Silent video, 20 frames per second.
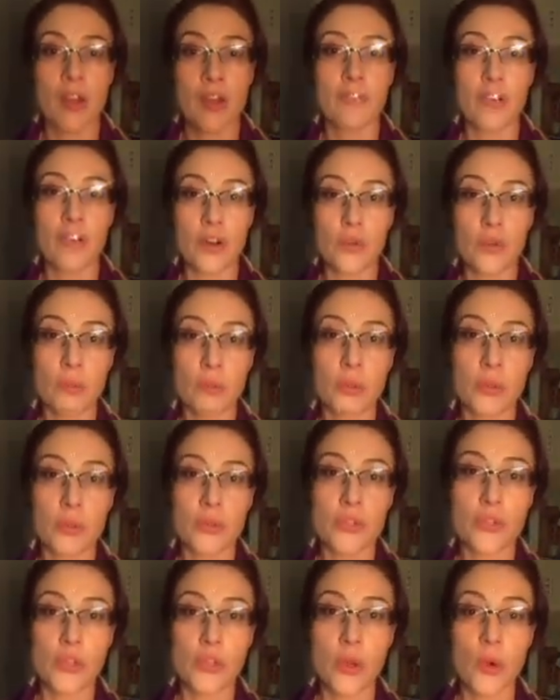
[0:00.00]
Vulnerable.
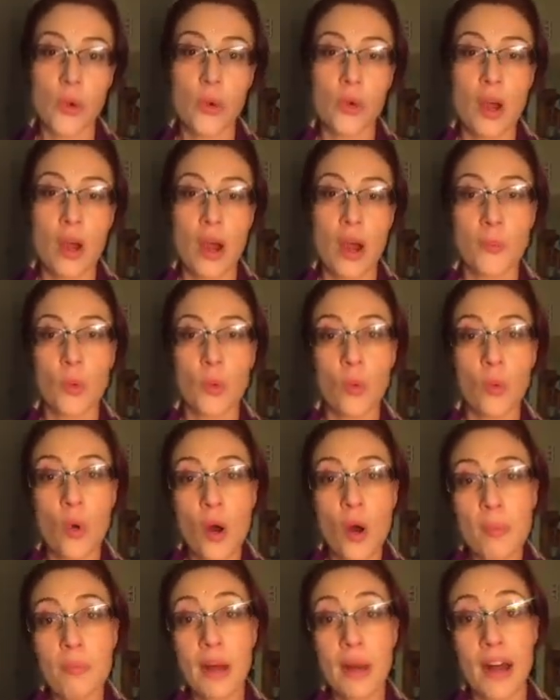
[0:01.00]
So
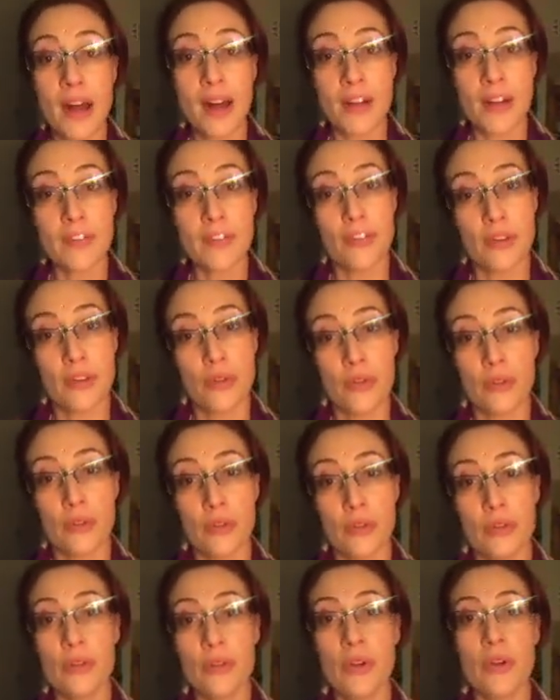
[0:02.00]
what part of
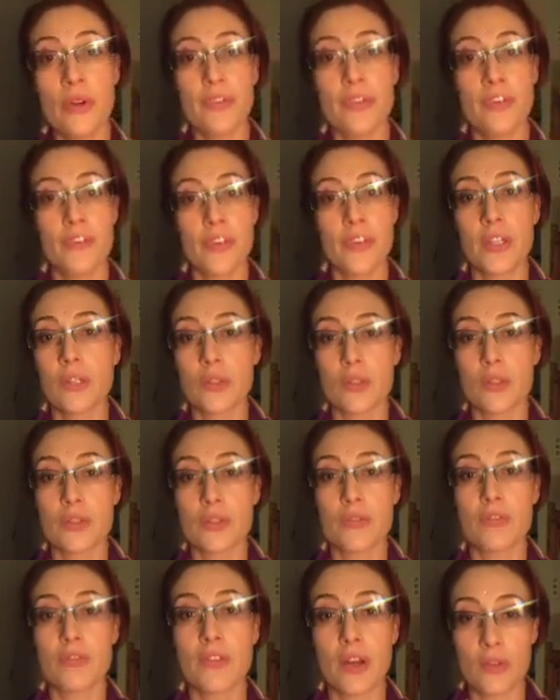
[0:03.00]
you feels
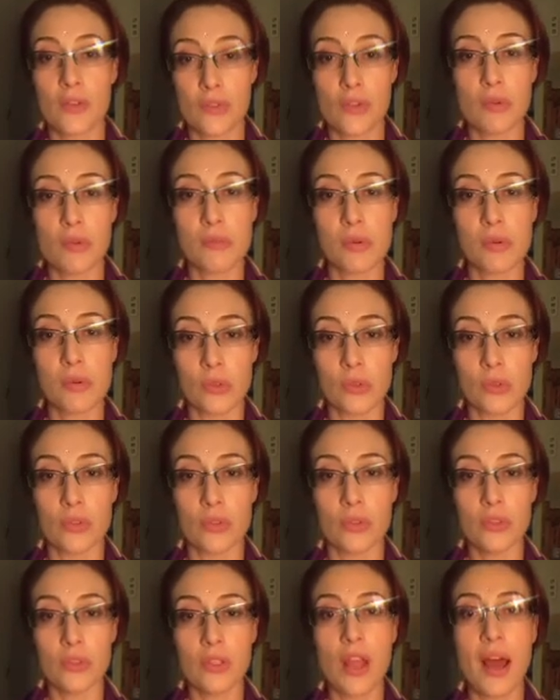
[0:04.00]

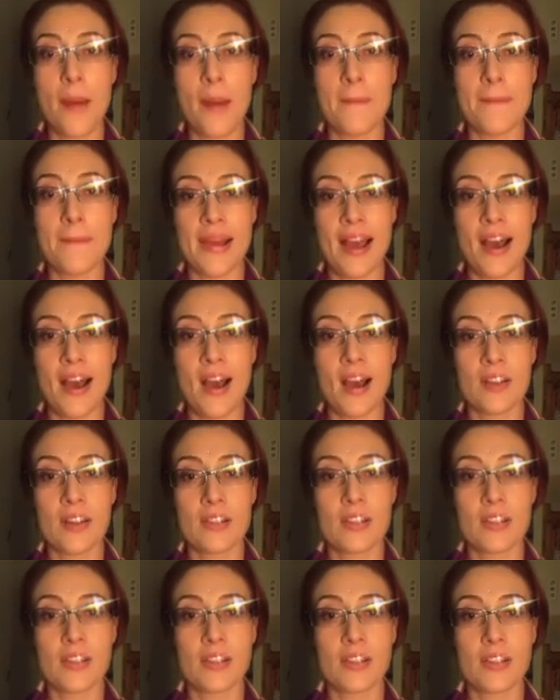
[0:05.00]
vulnerable
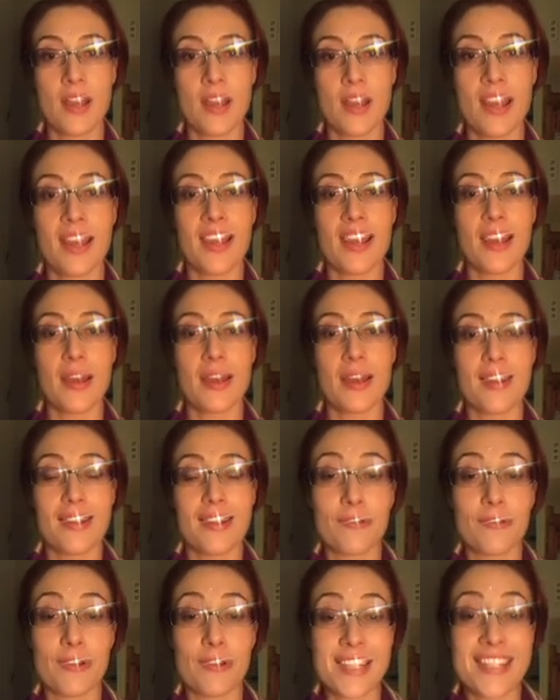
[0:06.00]
about
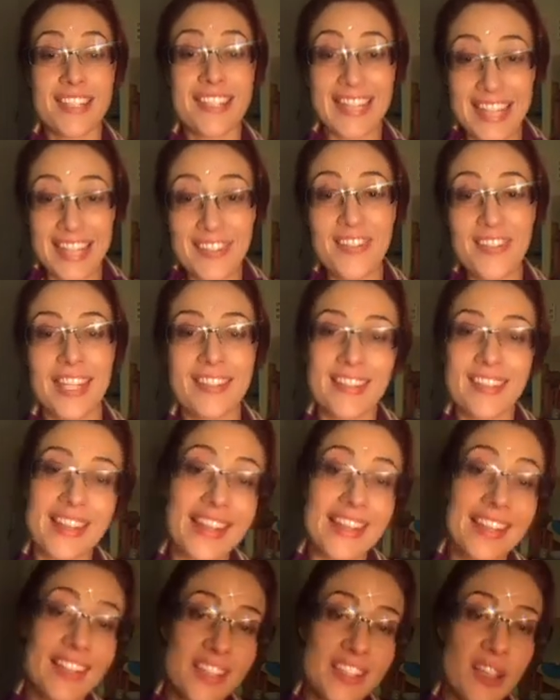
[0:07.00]
receiving the
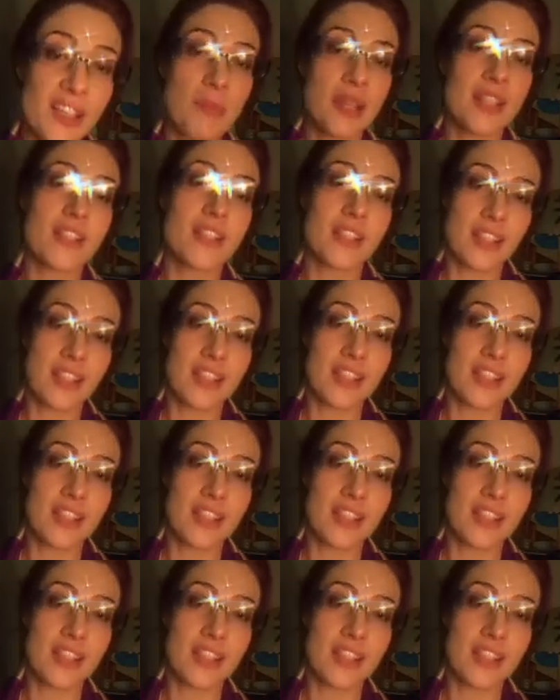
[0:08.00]
intimacy